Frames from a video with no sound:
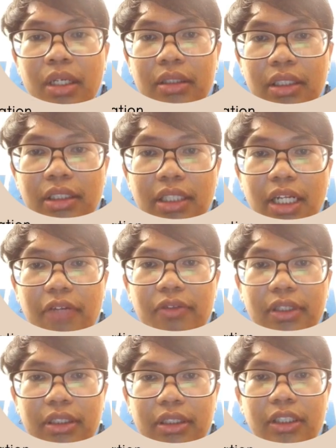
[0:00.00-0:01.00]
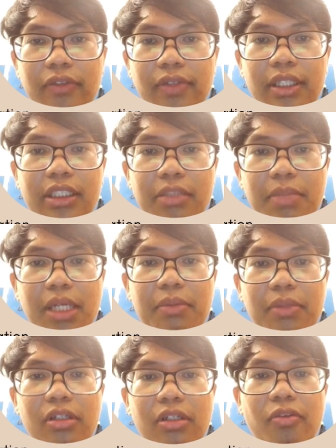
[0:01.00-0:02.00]
This network serves as the
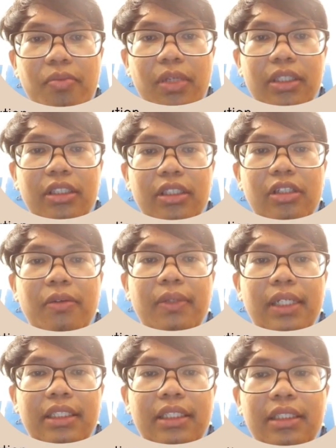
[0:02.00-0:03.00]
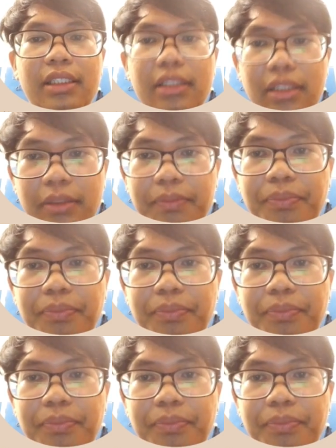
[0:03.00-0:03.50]
backbone of the communication system,